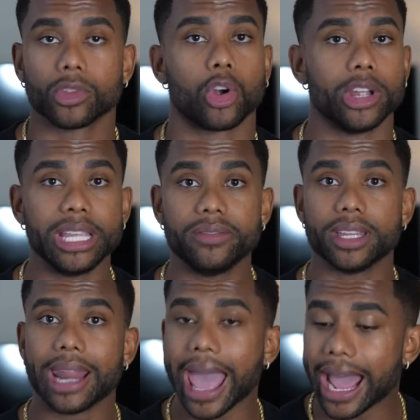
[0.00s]
or
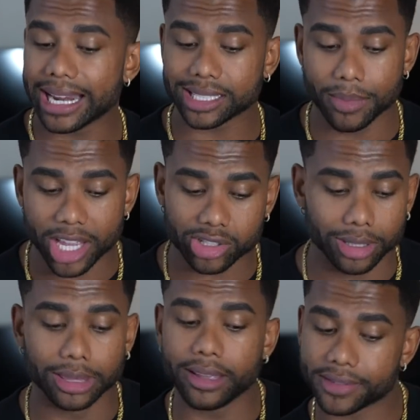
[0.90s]
even add some extra
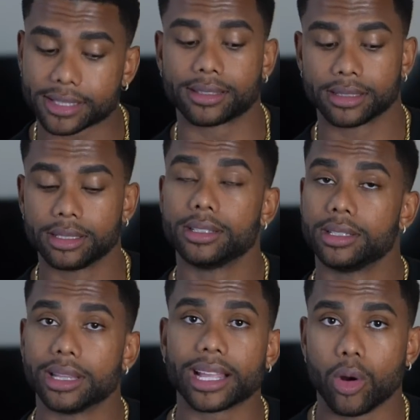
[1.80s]
lifts,
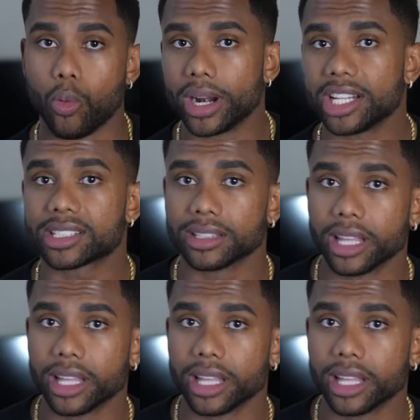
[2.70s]
like a one inch